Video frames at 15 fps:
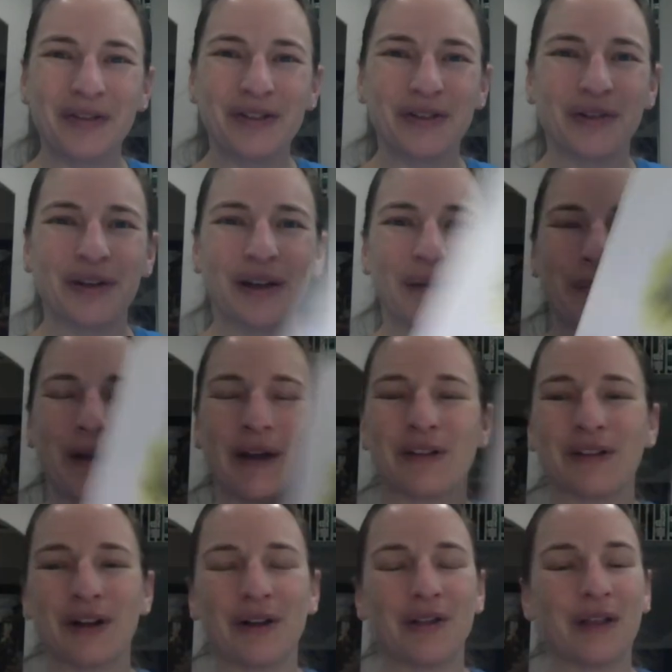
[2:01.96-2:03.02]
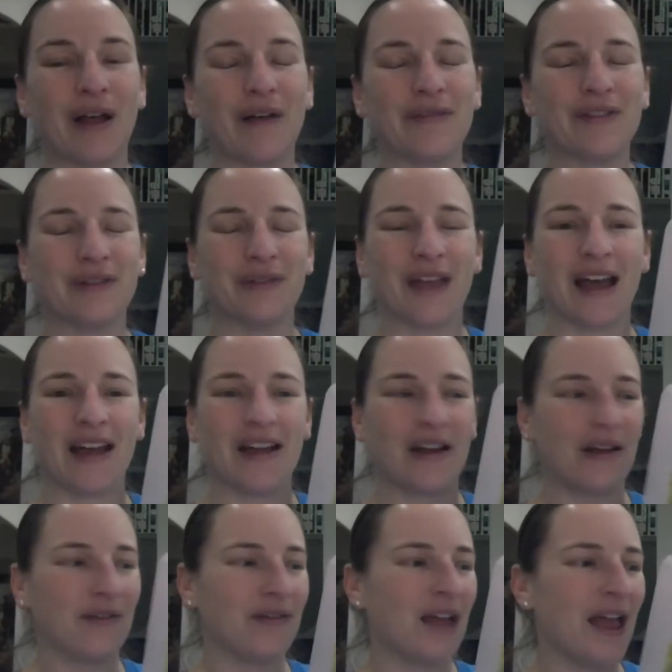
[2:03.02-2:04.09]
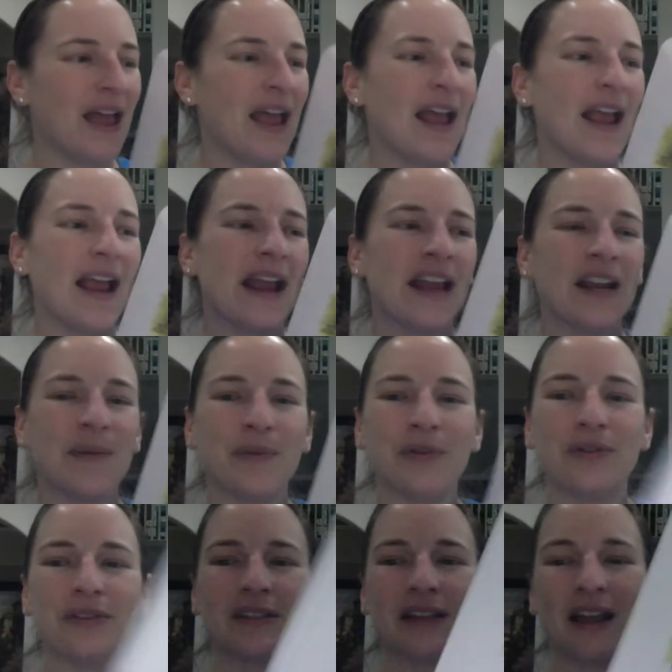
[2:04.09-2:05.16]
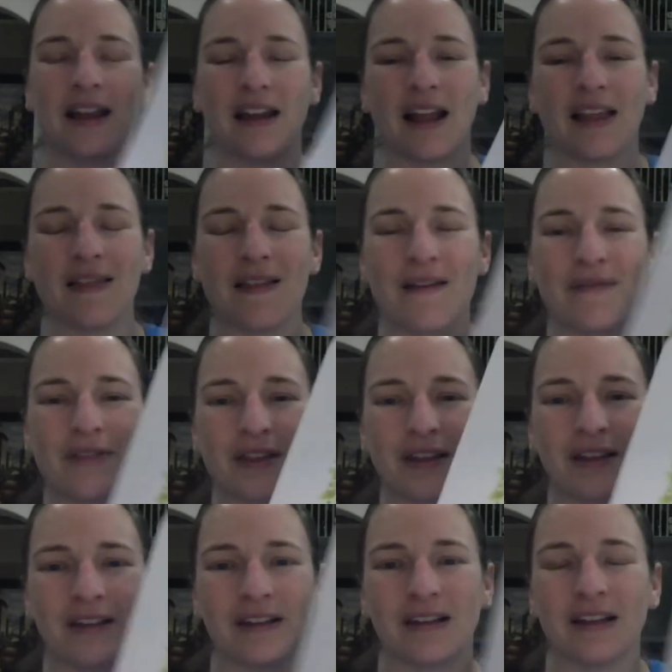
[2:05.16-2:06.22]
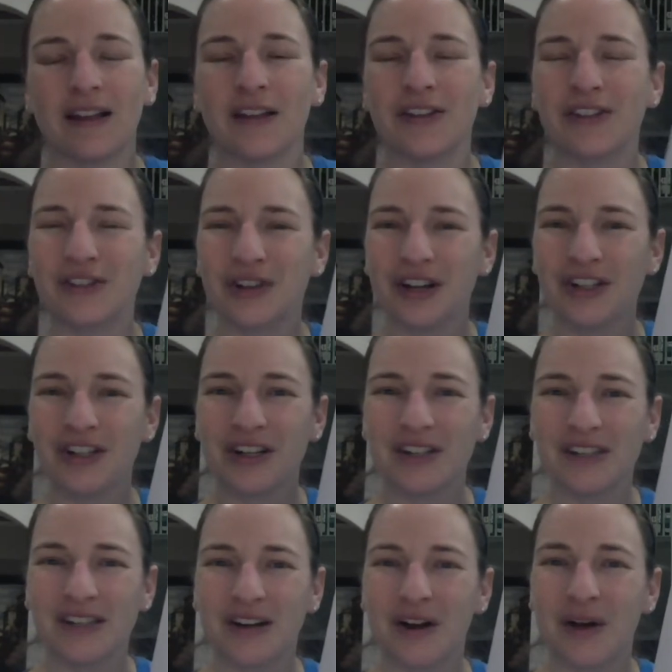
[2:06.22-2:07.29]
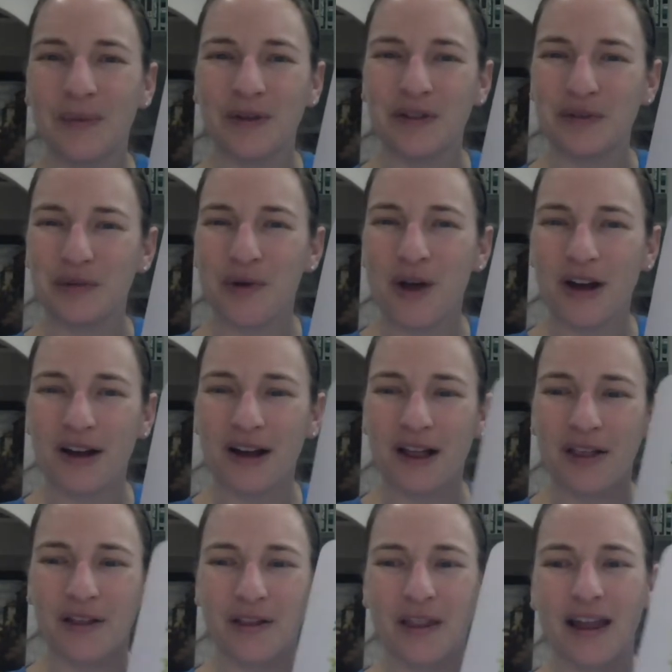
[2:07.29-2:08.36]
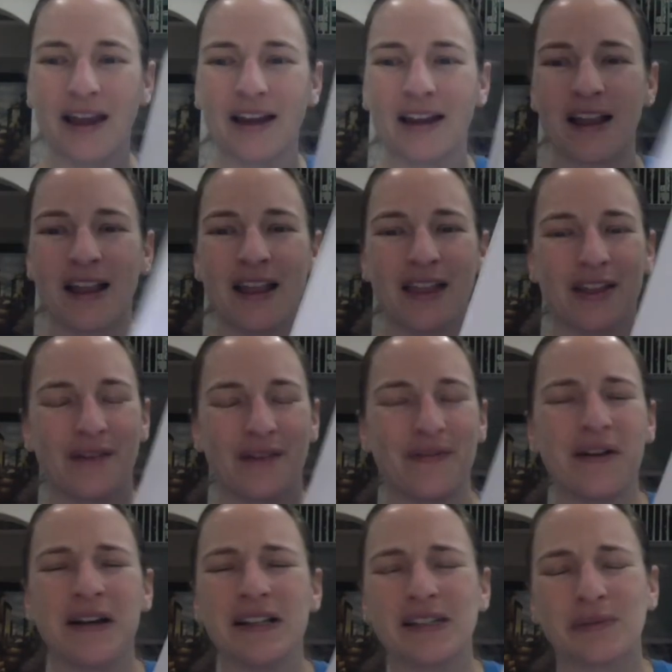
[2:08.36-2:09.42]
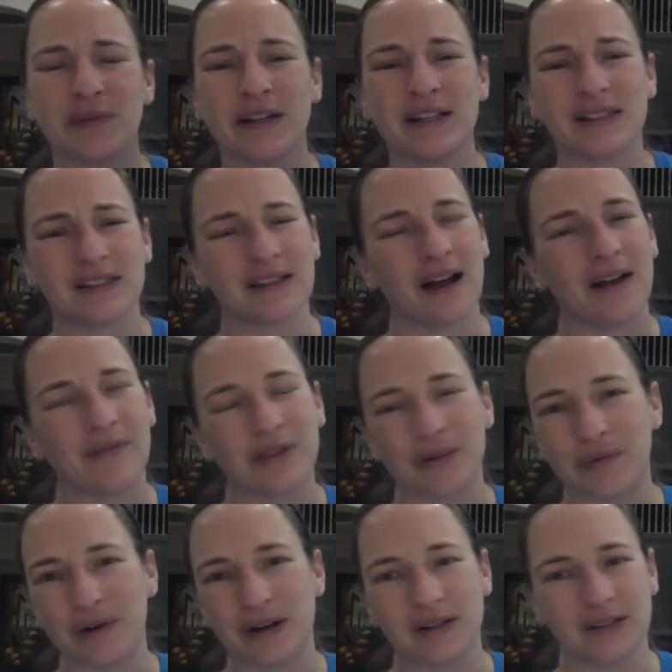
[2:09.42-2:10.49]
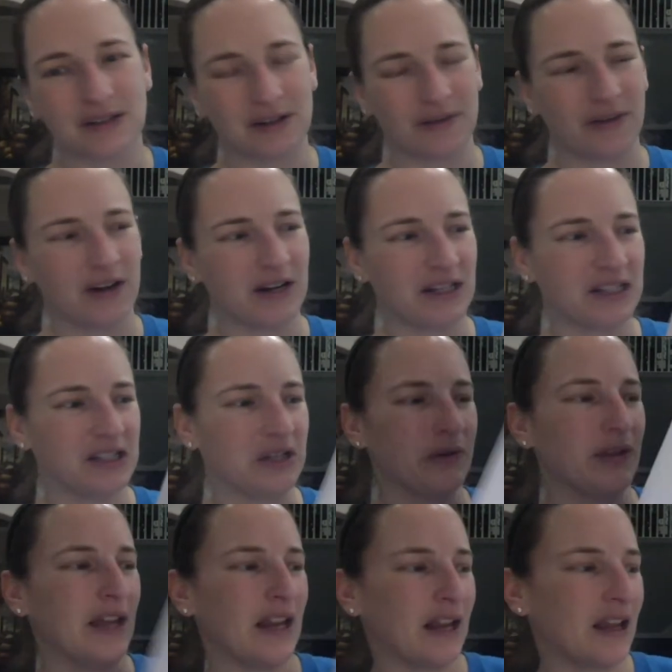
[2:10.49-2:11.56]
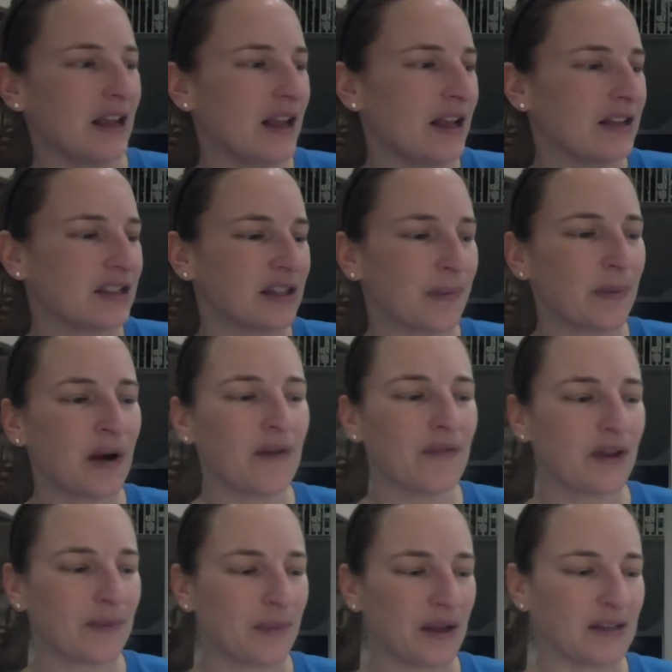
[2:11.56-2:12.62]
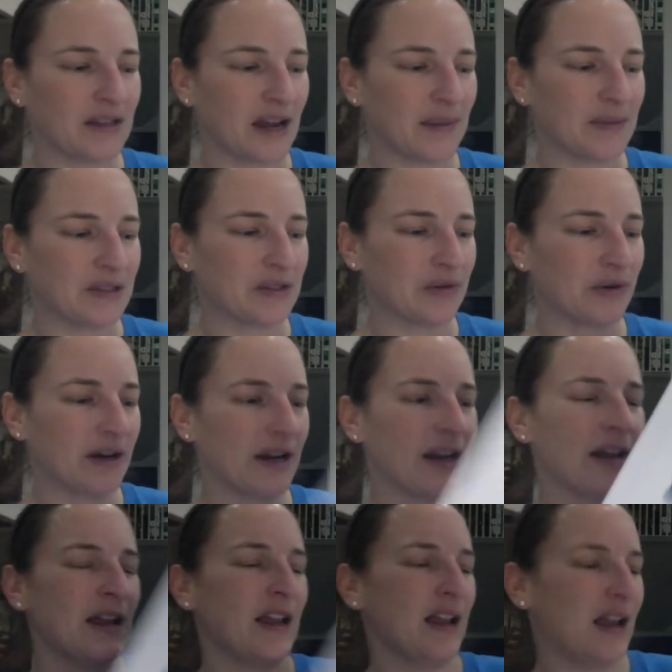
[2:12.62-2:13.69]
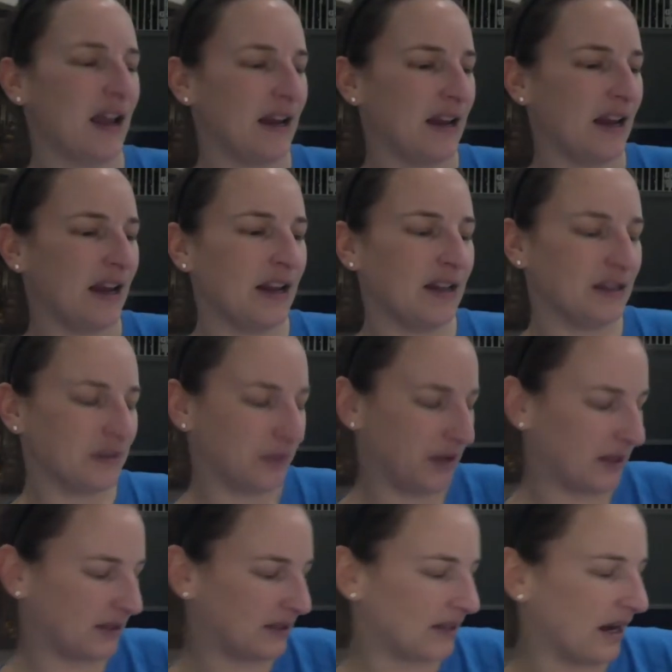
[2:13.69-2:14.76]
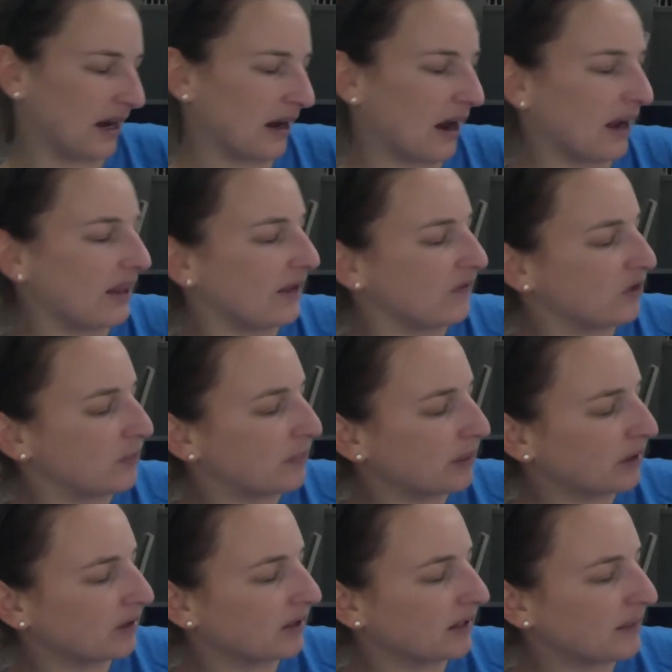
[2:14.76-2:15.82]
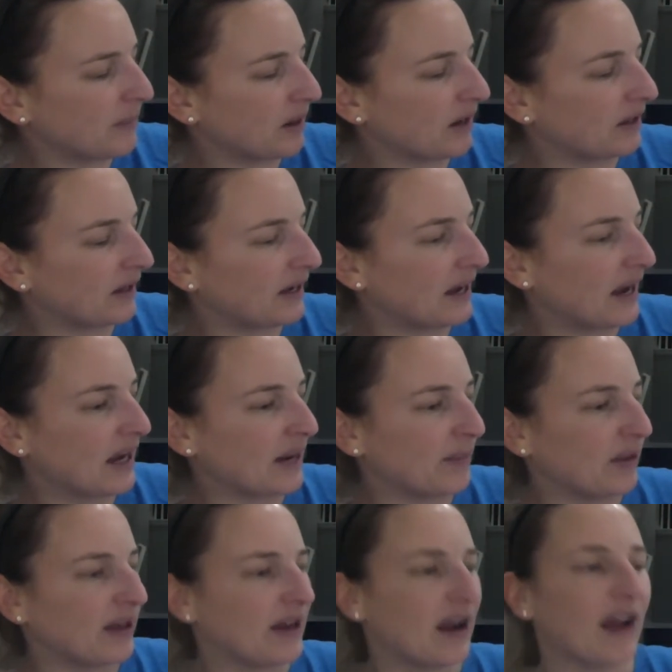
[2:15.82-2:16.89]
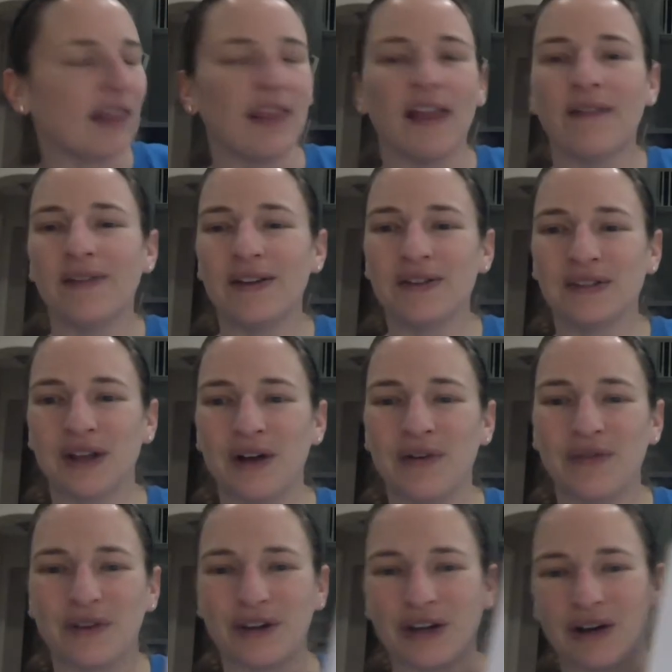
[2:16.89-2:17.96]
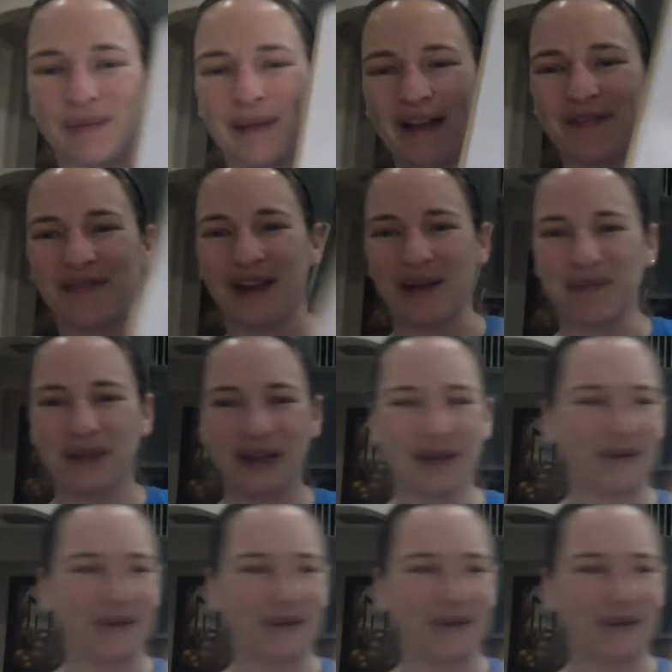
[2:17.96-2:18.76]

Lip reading: through and compares our love to that of animals, and I love the illustrations. They're almost watercolor-like. They're very sweet, soft. The words are very soothing. It's the perfect bedtime story. And it ends with saying, I love you birdly, buggly, animally. I love you so, for you're my family.